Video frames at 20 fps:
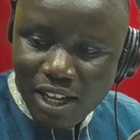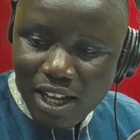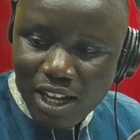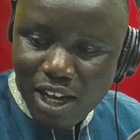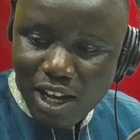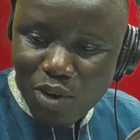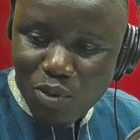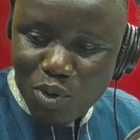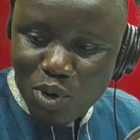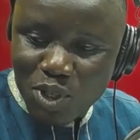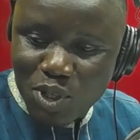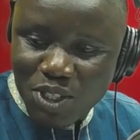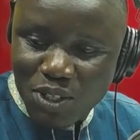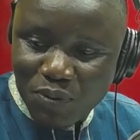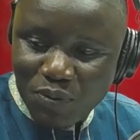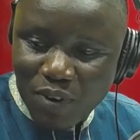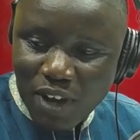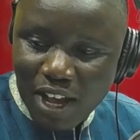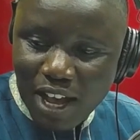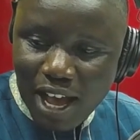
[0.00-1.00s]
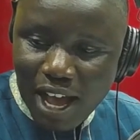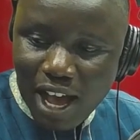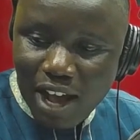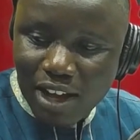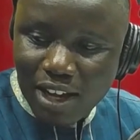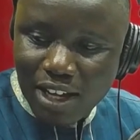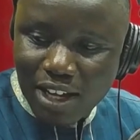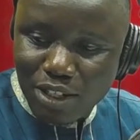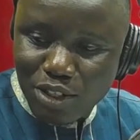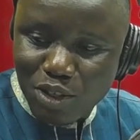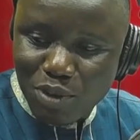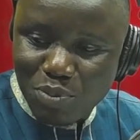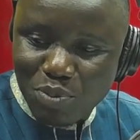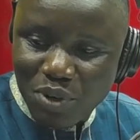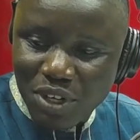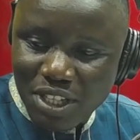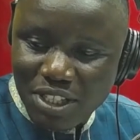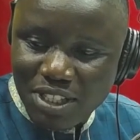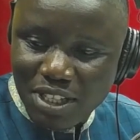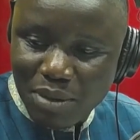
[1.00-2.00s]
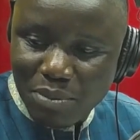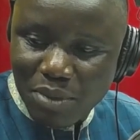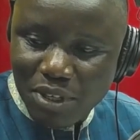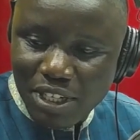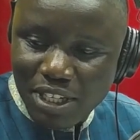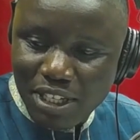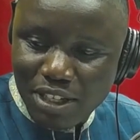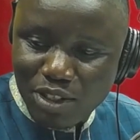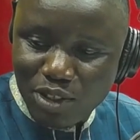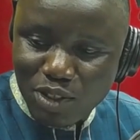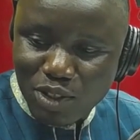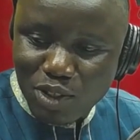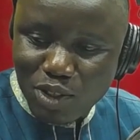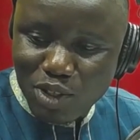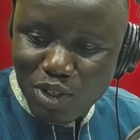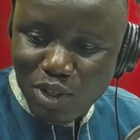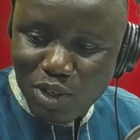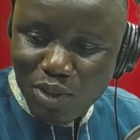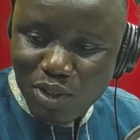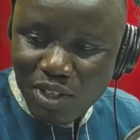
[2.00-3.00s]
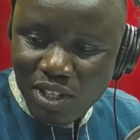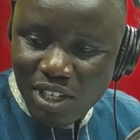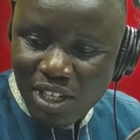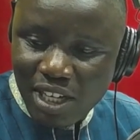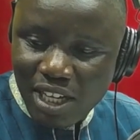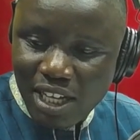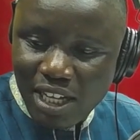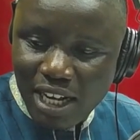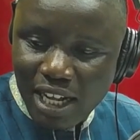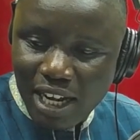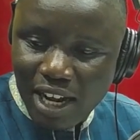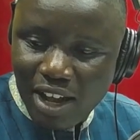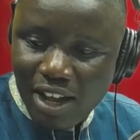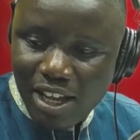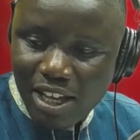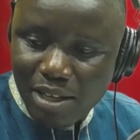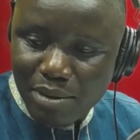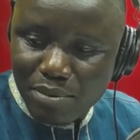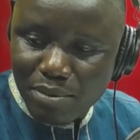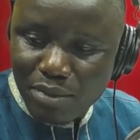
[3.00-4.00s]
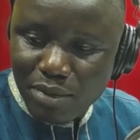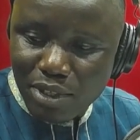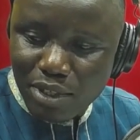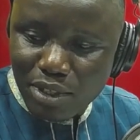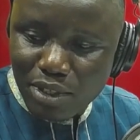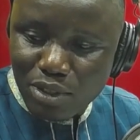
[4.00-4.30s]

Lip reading: Wosifa, how can you bring somebody in your studio and allow him